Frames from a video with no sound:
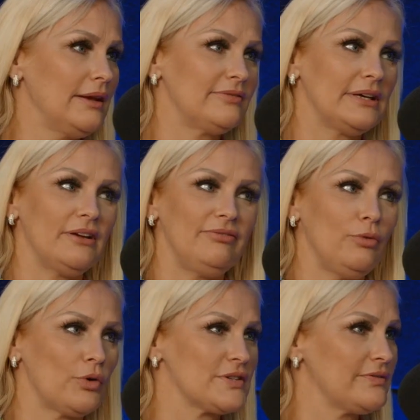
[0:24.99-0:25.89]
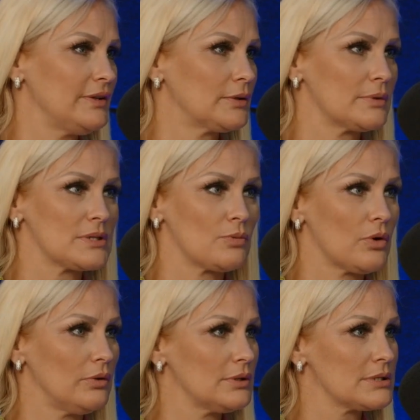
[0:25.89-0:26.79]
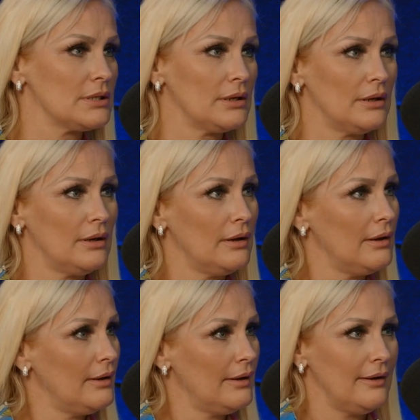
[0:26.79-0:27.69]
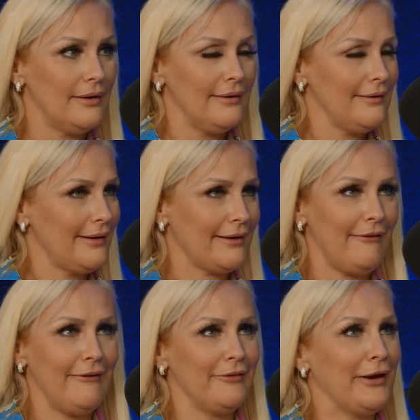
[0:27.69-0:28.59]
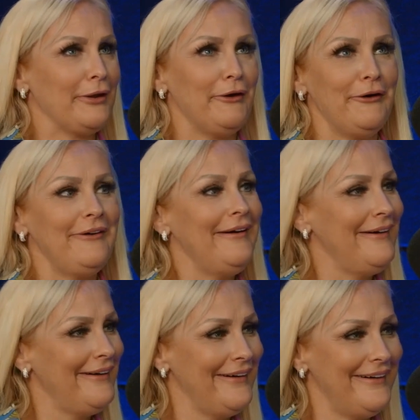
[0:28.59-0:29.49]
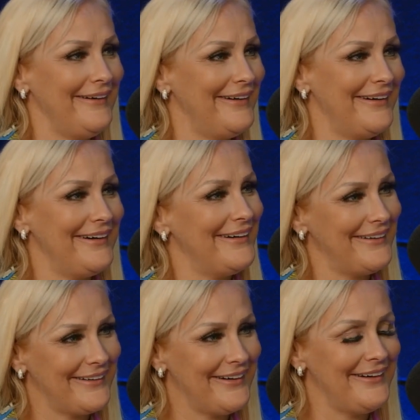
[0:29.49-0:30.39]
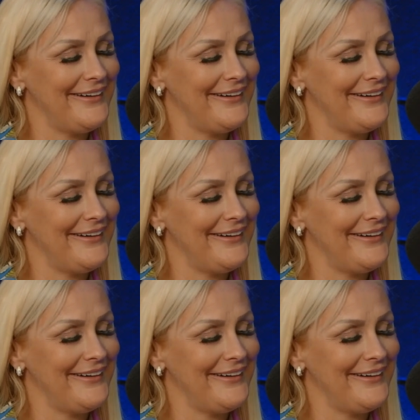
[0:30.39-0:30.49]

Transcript: lived in a forest filled with squirrels, like all day long. Yeah.